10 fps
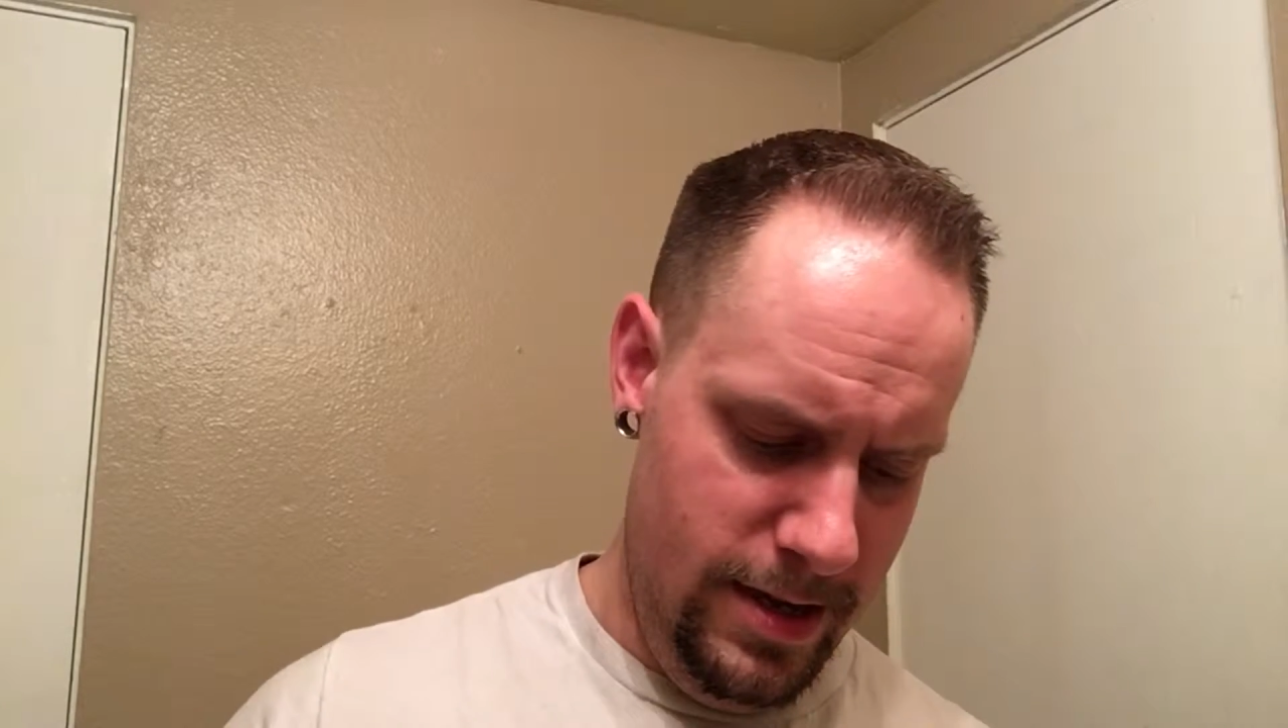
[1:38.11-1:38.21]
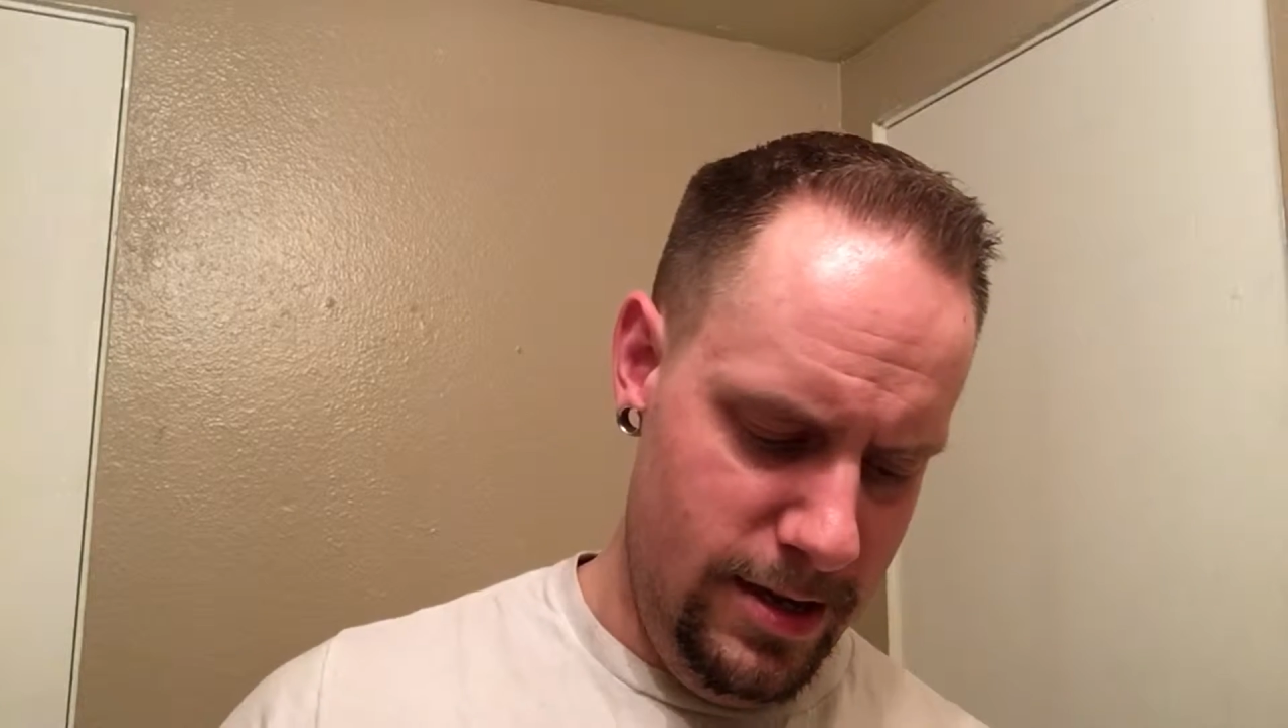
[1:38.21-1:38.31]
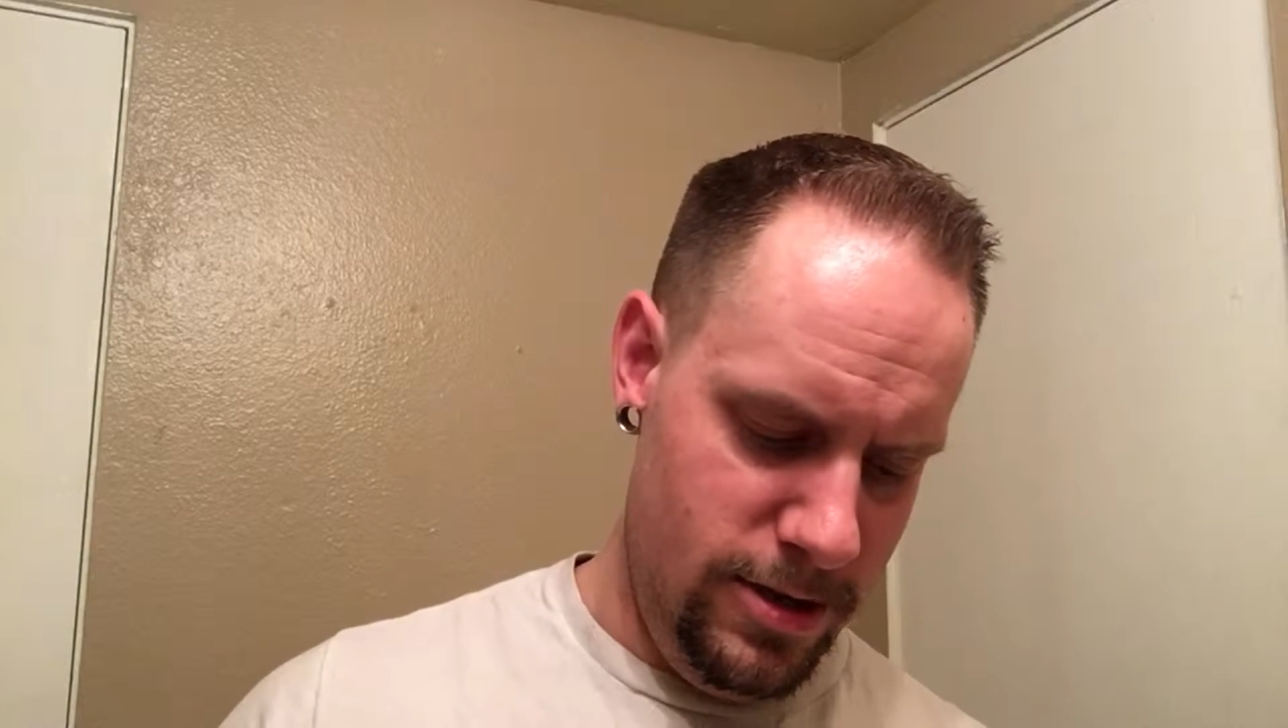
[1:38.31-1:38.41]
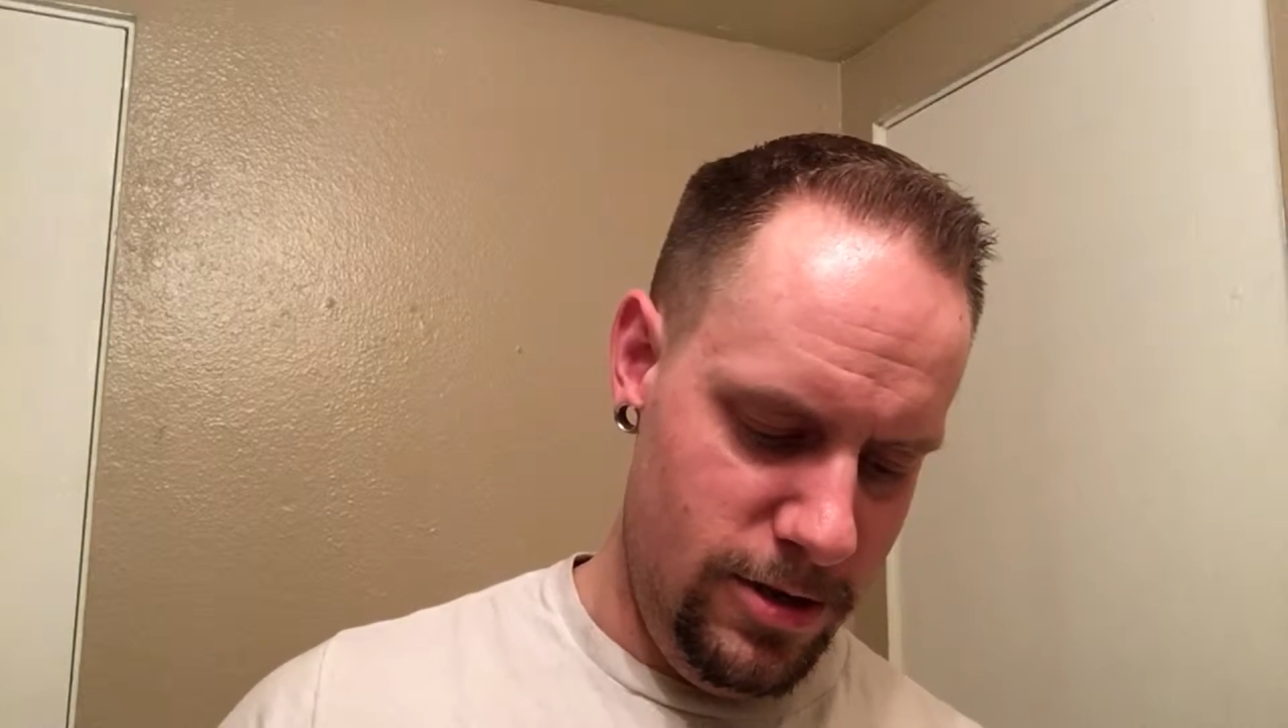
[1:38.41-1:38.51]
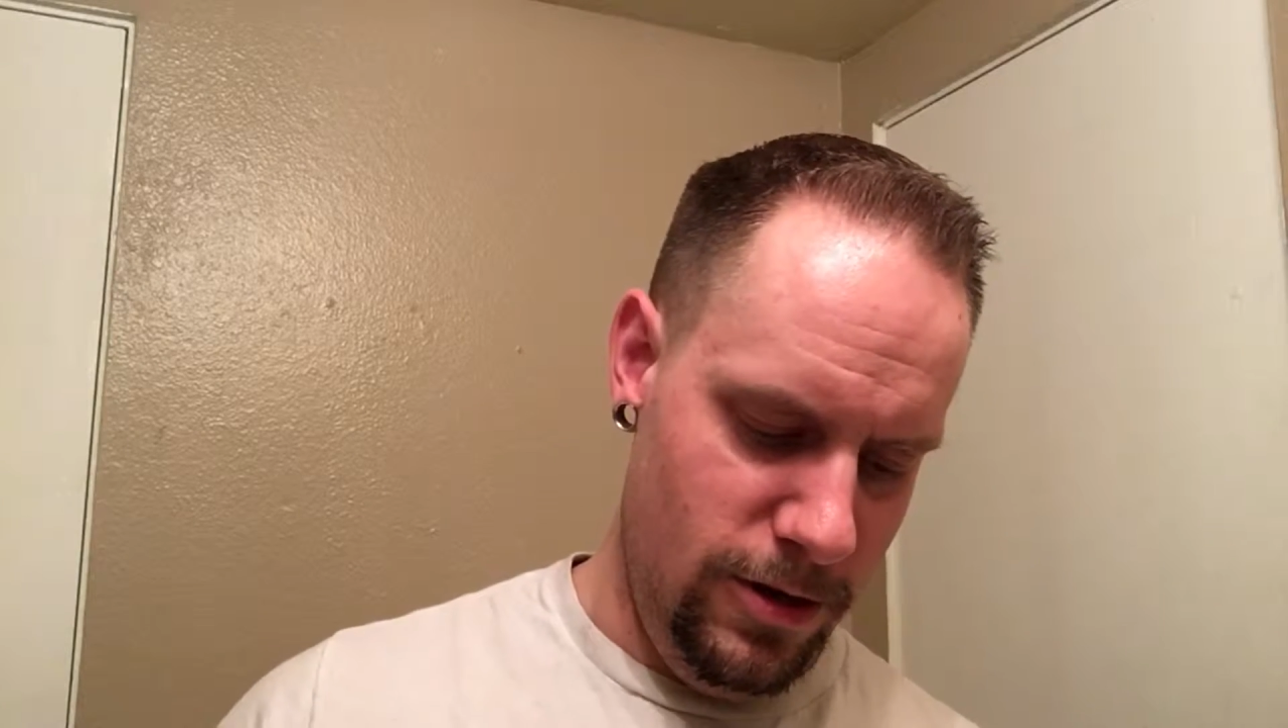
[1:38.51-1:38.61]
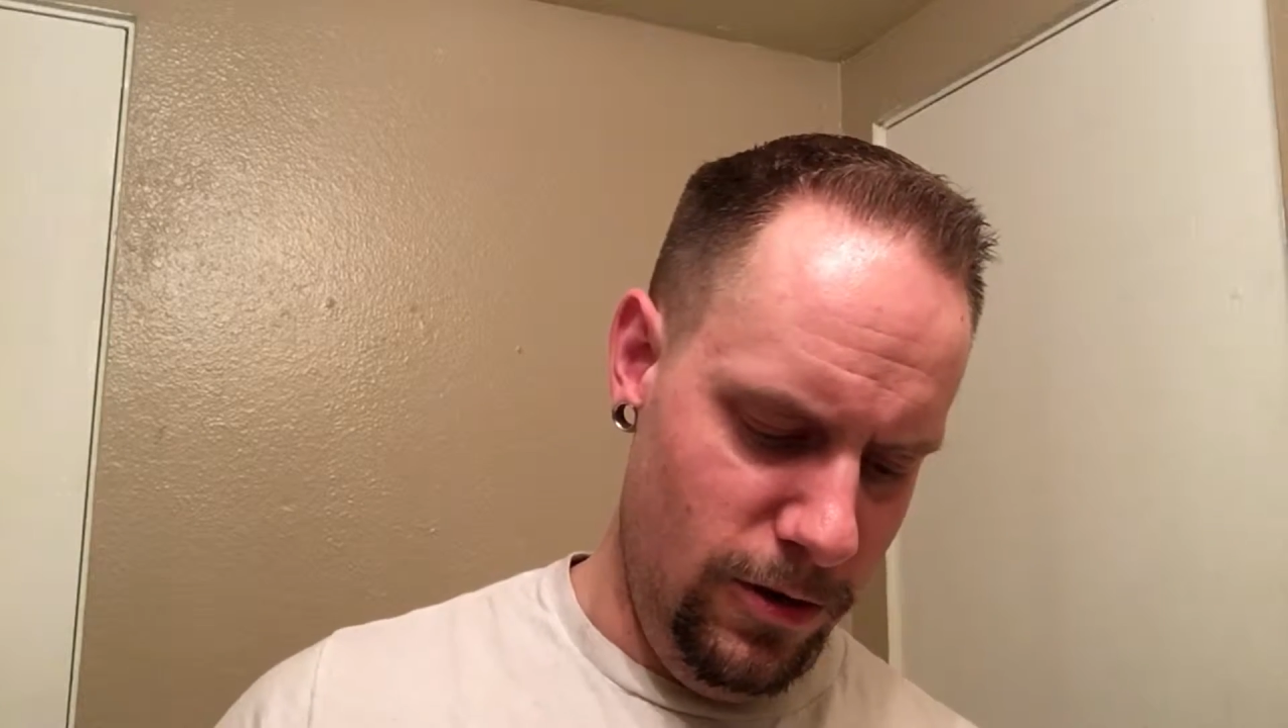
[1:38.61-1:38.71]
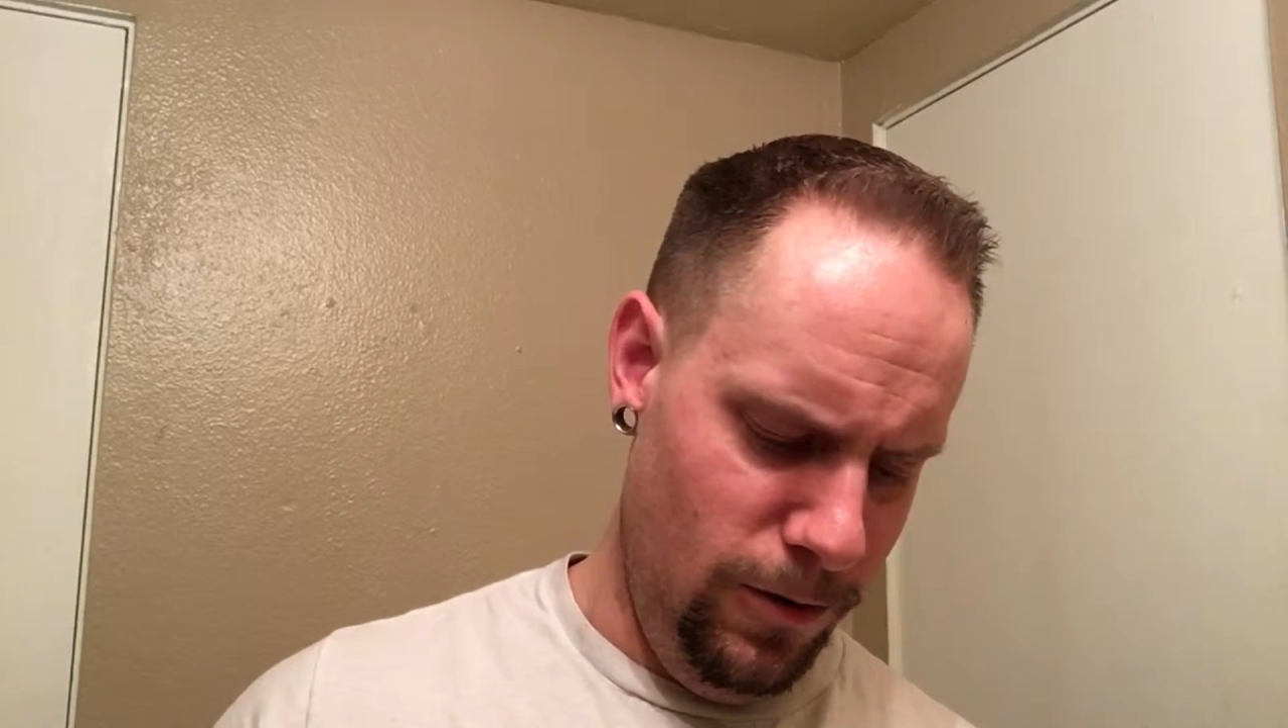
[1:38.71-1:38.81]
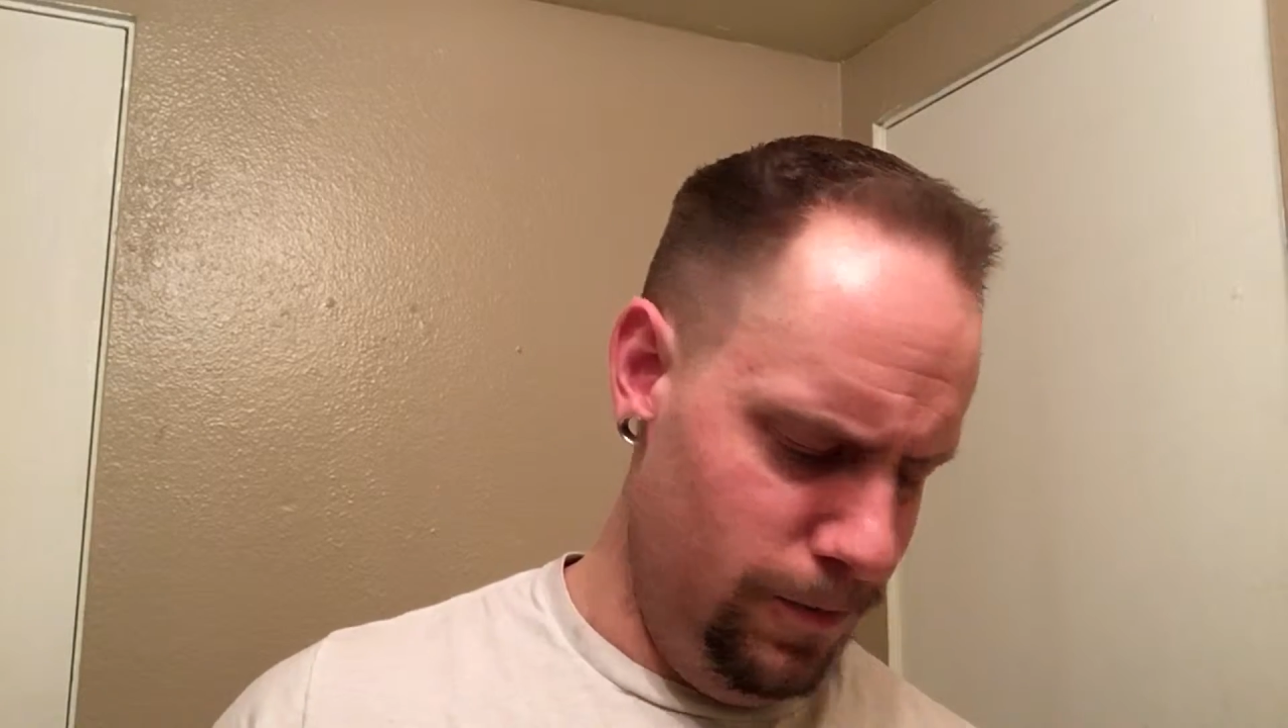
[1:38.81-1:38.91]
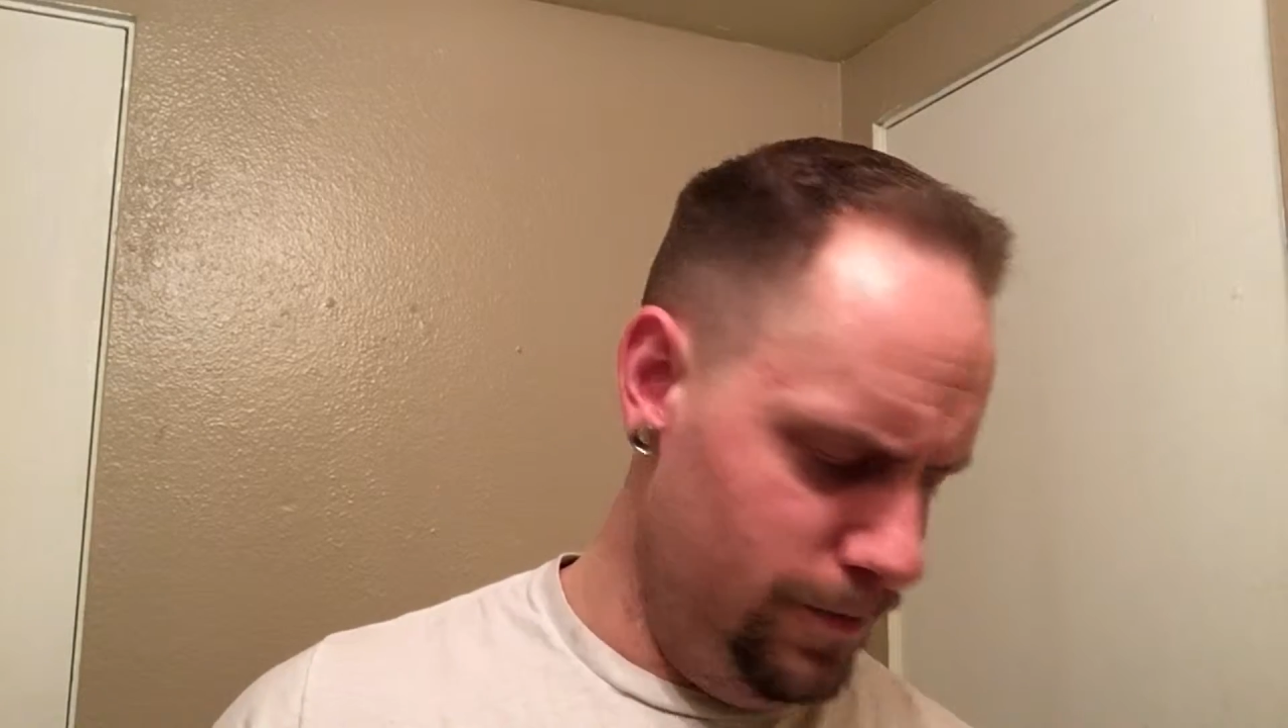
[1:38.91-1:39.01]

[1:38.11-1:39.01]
So